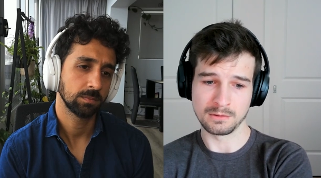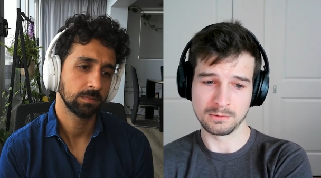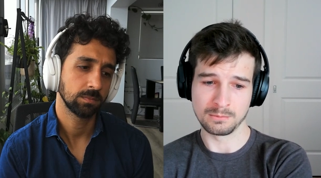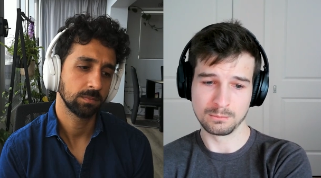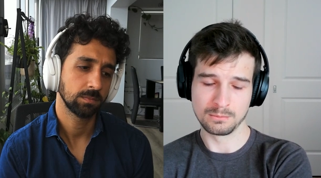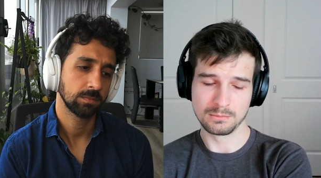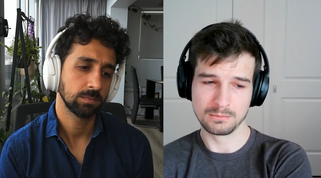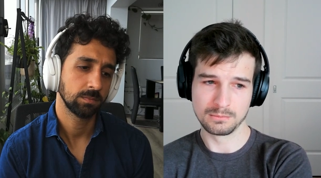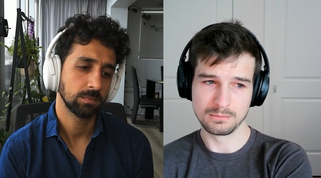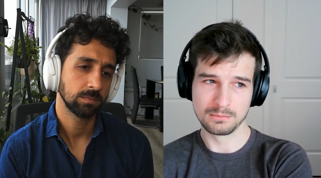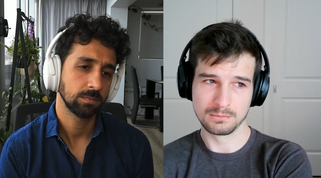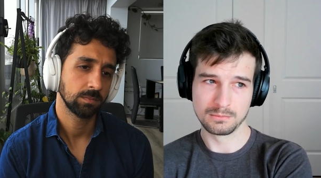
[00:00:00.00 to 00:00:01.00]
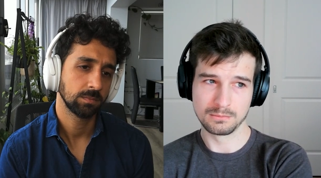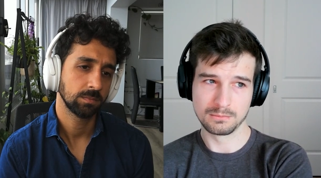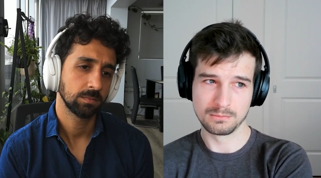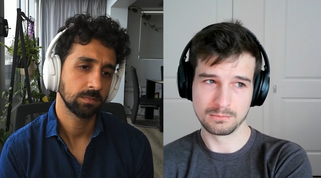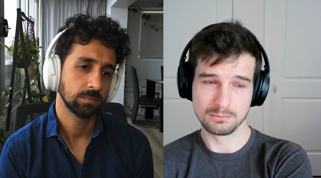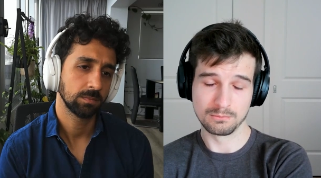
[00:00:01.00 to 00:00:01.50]
Speaker 1: uh,
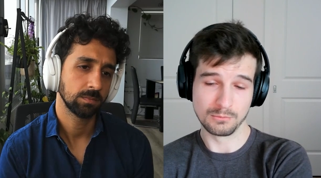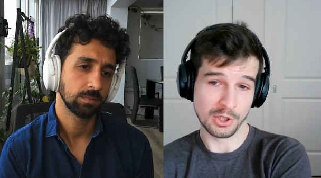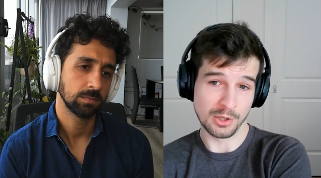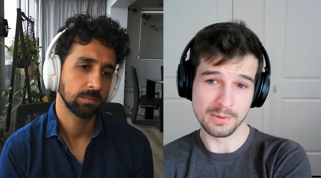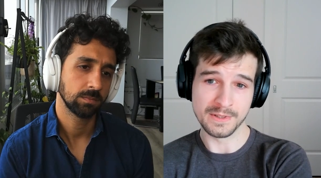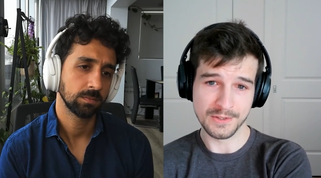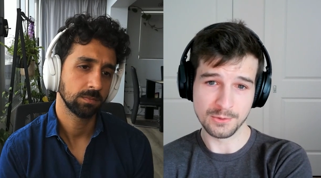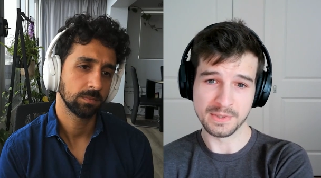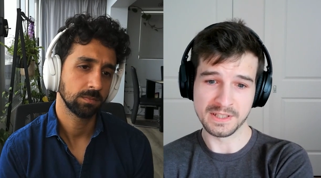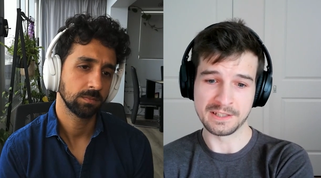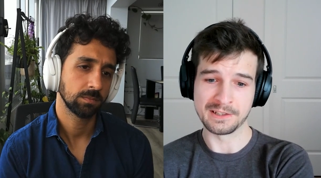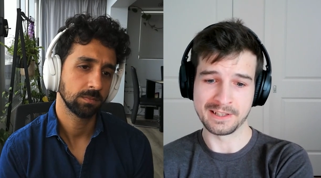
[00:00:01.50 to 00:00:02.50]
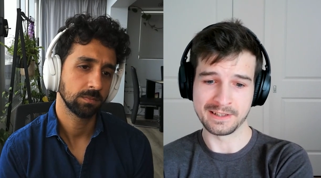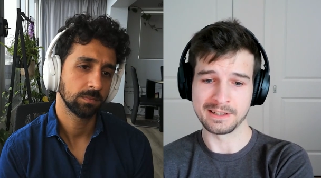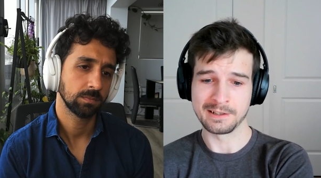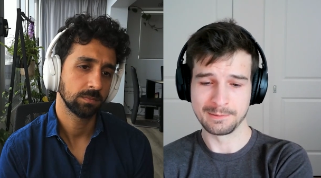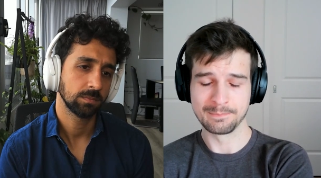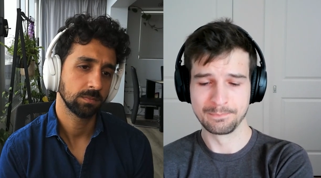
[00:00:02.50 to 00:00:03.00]
I mean, it's a big deal, I
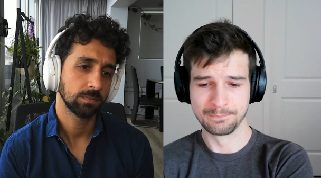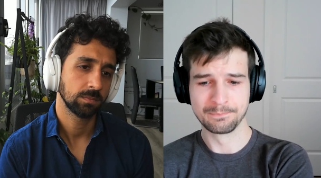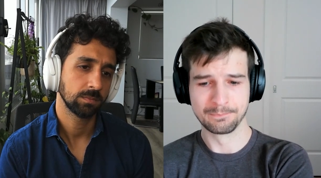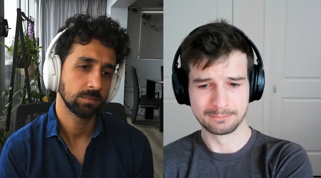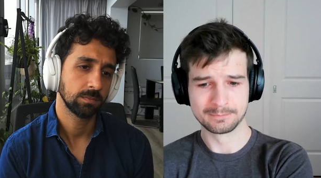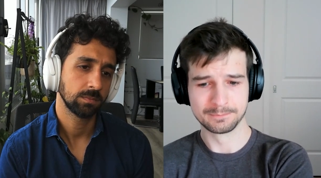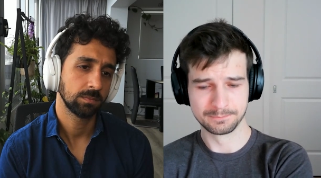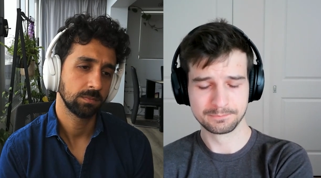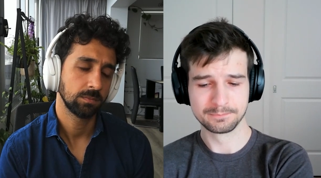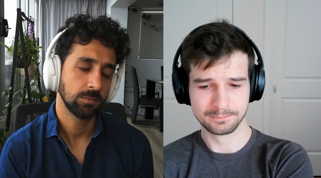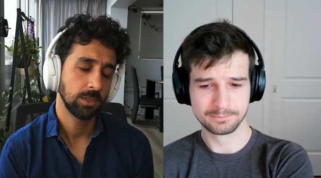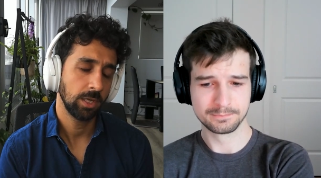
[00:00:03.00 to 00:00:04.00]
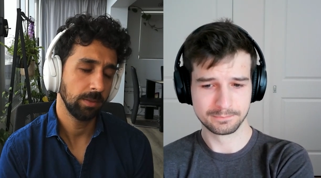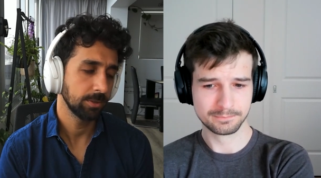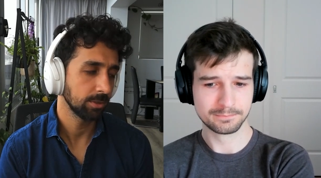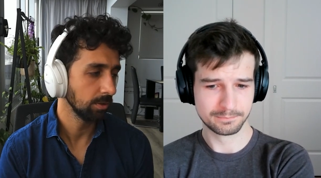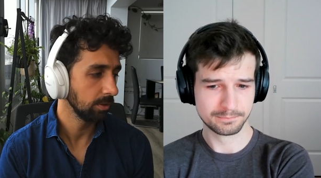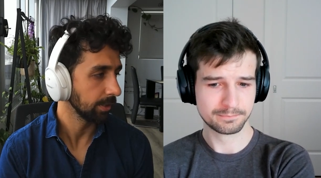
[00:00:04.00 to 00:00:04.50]
think.
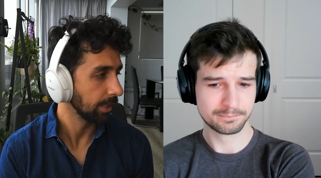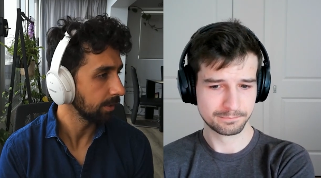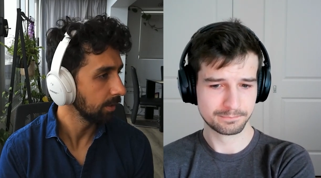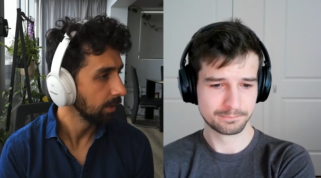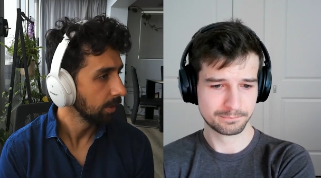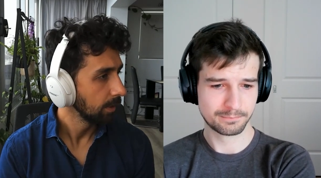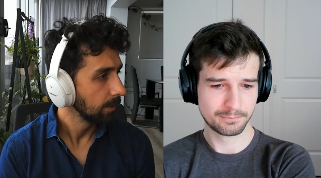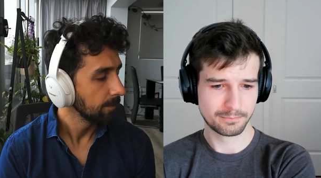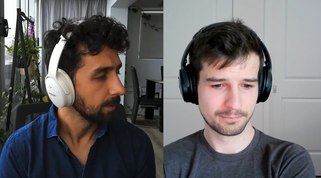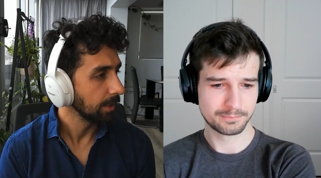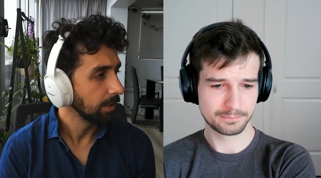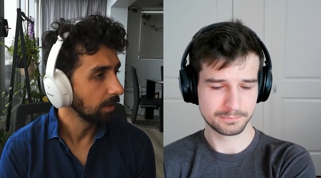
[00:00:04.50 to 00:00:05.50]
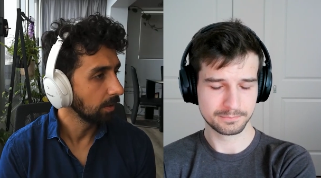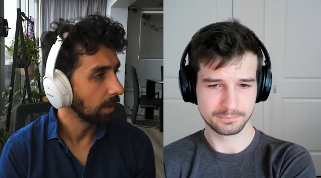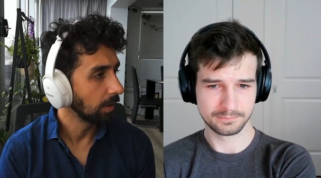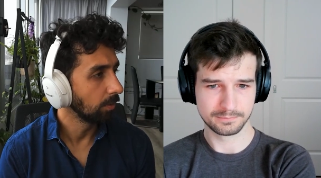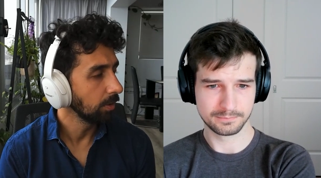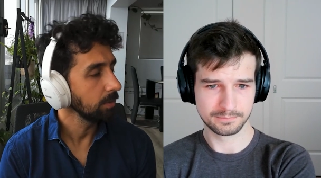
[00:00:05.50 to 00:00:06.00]
Speaker 2: Absolutely. And And I,
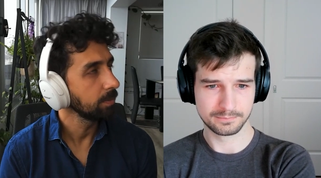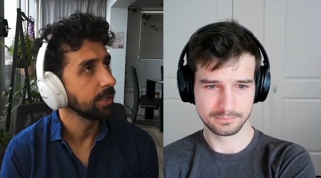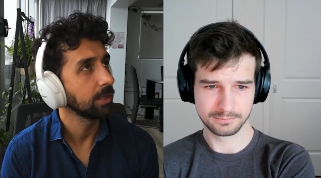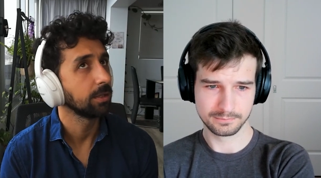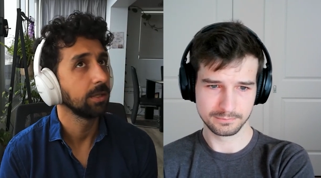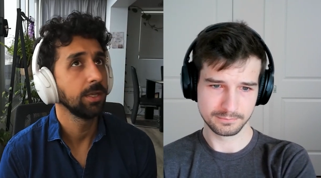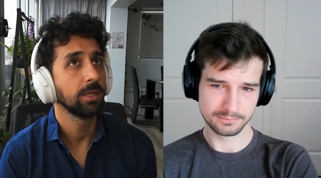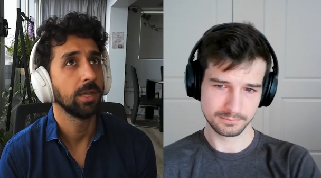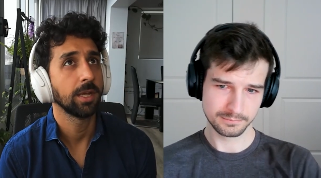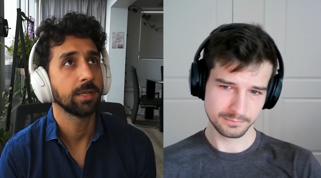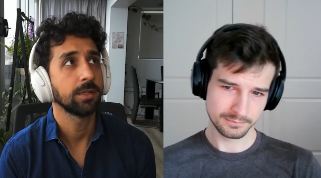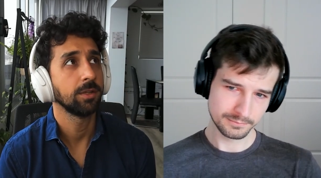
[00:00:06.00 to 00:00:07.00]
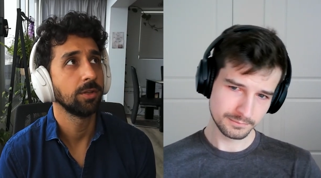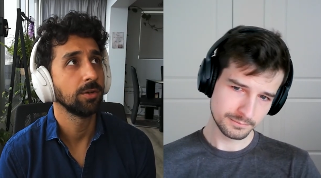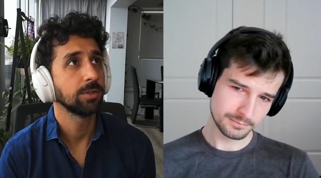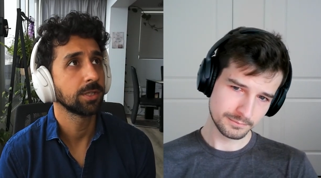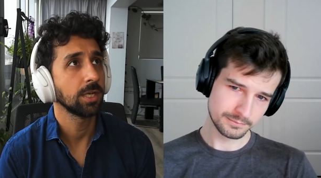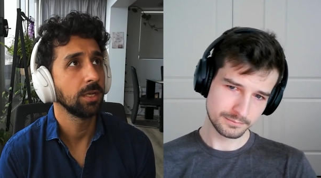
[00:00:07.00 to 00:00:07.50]
I want to be clear, like
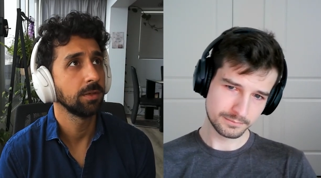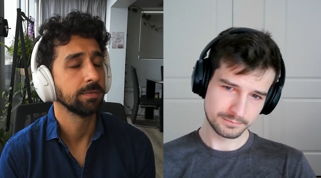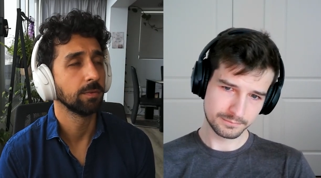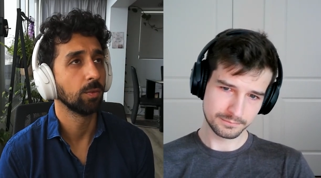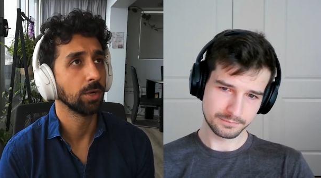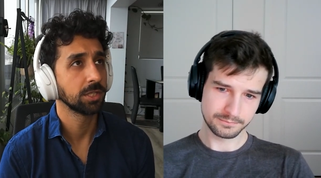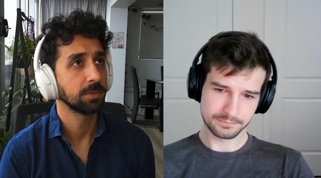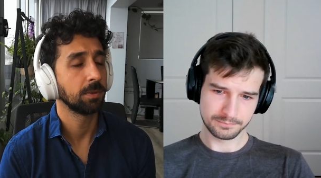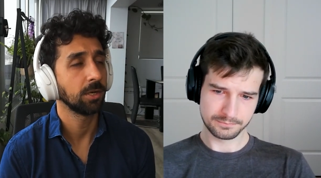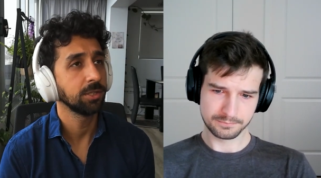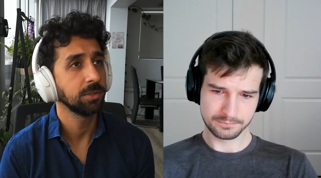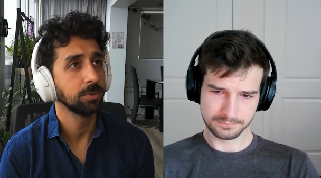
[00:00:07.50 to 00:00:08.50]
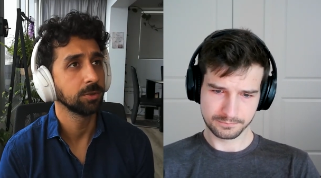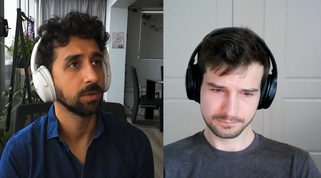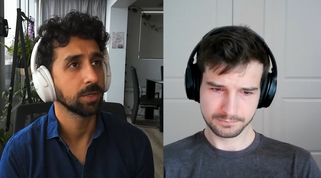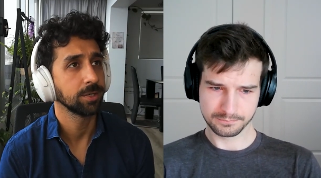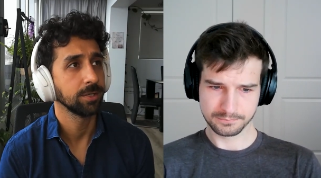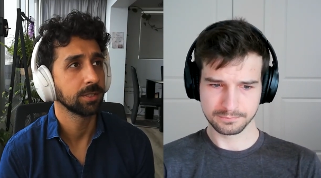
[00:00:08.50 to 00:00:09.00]
those kind of what's possible
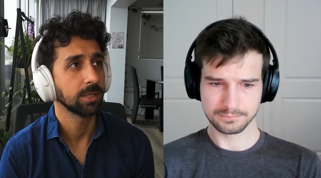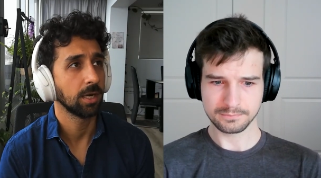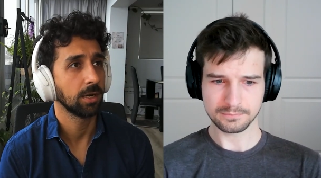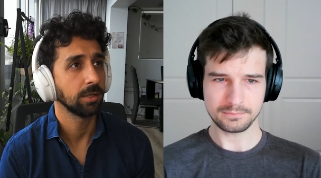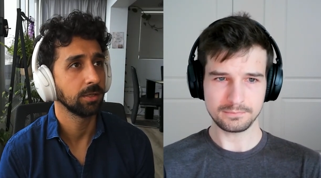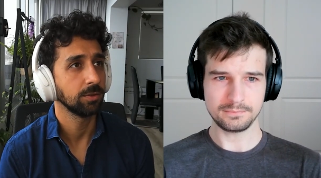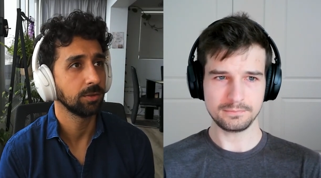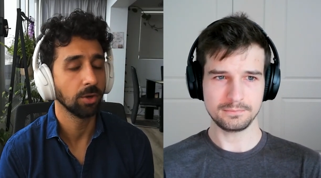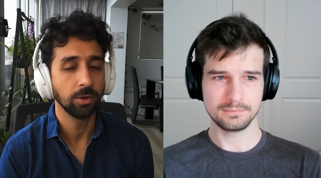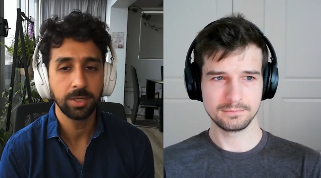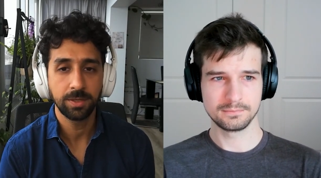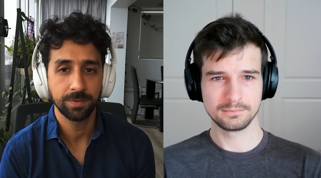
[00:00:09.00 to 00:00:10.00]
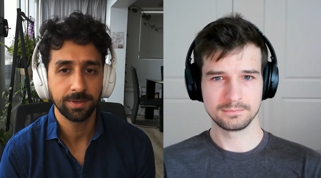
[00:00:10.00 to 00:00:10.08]
questions are, don't